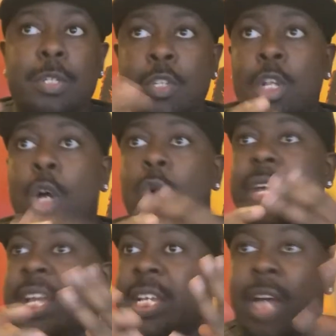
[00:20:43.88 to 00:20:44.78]
you
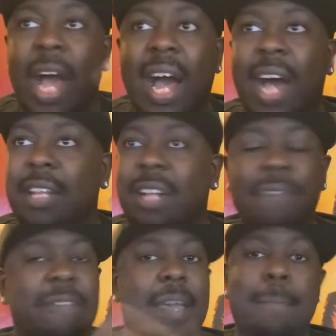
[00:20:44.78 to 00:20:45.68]
know, I
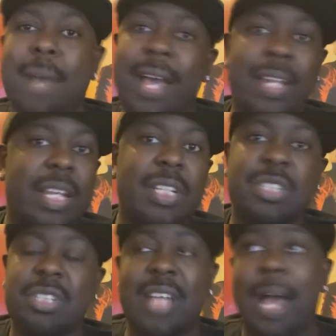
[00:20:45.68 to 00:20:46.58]
love it, man.
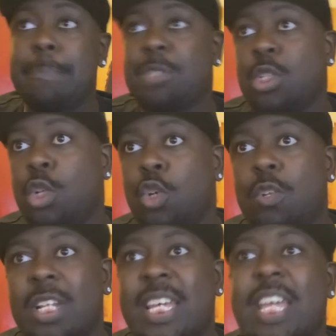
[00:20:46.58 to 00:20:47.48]
It's just
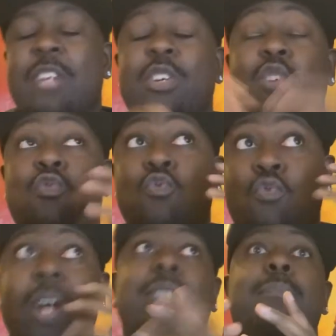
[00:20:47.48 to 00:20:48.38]
absolutely
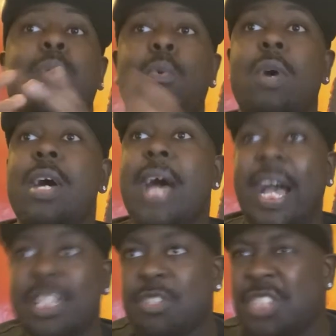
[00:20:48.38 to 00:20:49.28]
incredible.
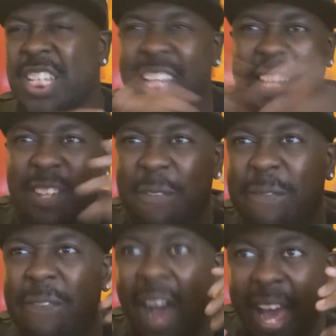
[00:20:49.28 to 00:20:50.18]
And then you see like the
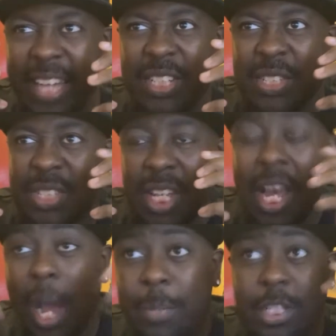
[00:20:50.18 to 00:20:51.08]
fights,
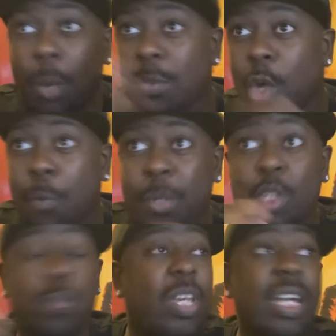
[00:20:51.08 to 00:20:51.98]
and we don't know,
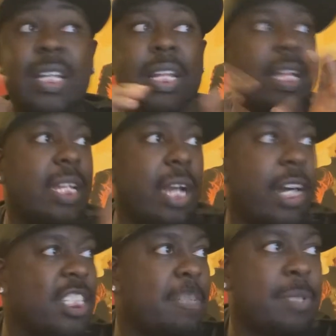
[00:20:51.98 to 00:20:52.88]
because we can clearly one
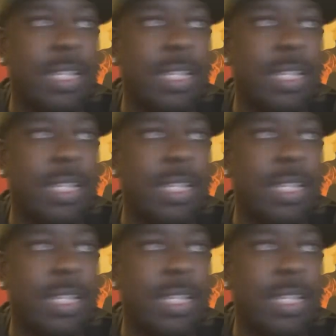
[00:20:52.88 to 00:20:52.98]
hundred